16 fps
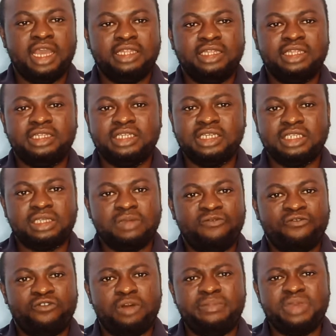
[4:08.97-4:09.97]
And this
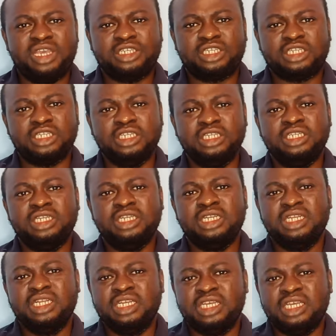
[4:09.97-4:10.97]
information
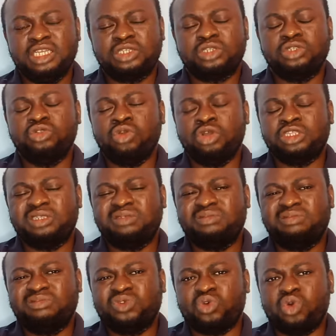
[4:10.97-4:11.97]
is not
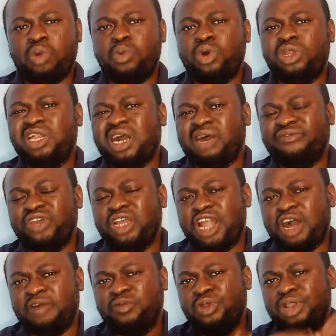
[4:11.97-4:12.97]
commonly
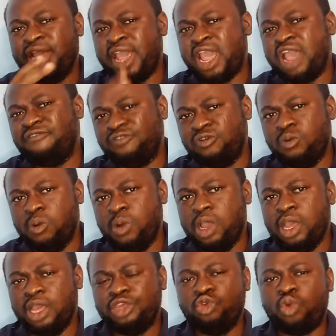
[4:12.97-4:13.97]
available
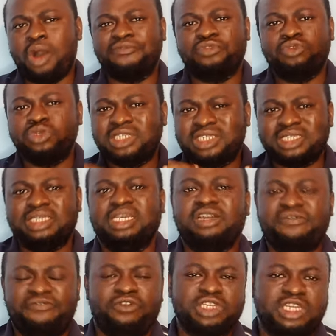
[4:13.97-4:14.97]
everywhere. You have to
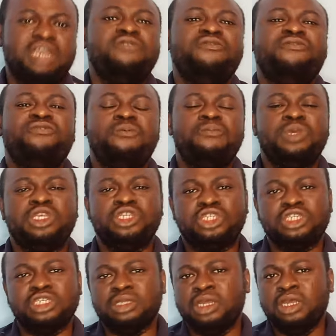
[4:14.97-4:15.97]
seek for the
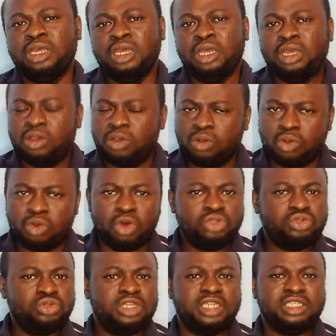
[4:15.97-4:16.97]
information.
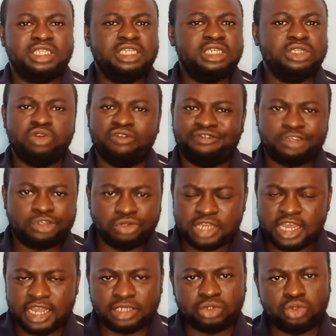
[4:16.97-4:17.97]
Go to the dean of
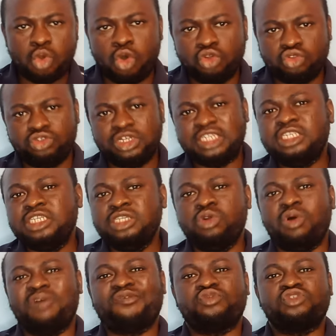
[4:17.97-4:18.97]
student, go to the
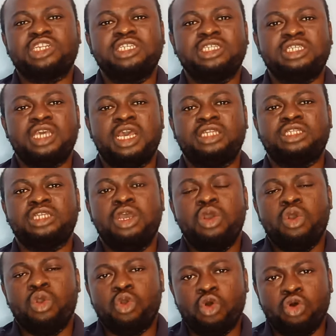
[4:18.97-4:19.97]
dean of research,
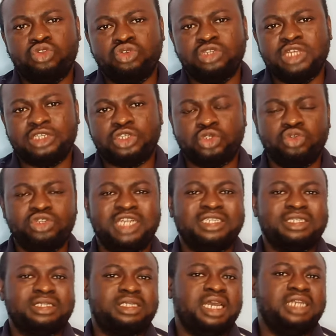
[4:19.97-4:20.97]
go to the
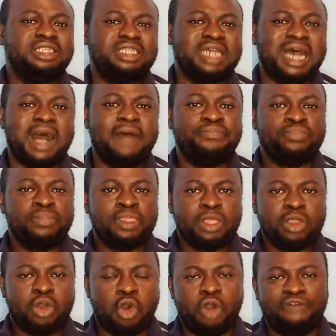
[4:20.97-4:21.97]
student center
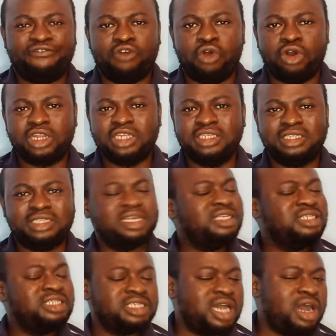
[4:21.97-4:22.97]
or foreign
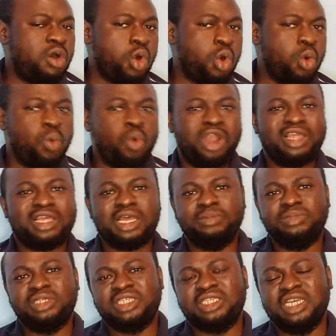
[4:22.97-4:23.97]
center or
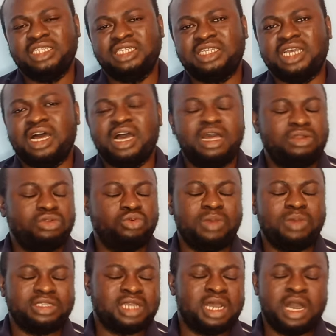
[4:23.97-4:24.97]
welcome center,
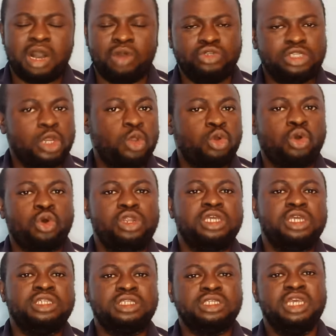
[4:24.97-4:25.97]
no matter how you
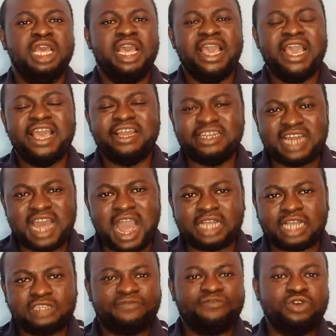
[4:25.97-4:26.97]
call it, and
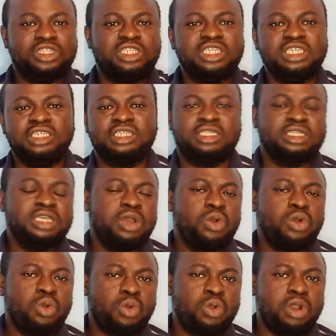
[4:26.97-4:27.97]
ask for this
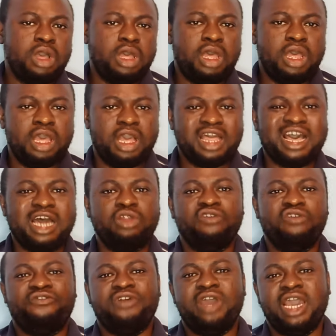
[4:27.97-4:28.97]
kind
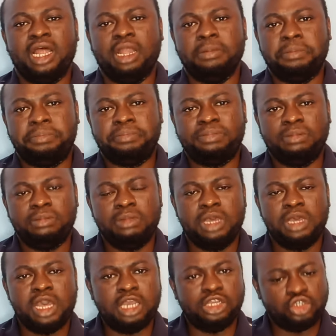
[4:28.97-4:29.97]
of help,
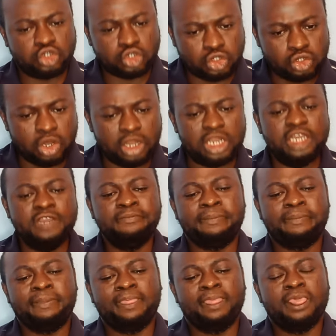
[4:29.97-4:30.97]
and surely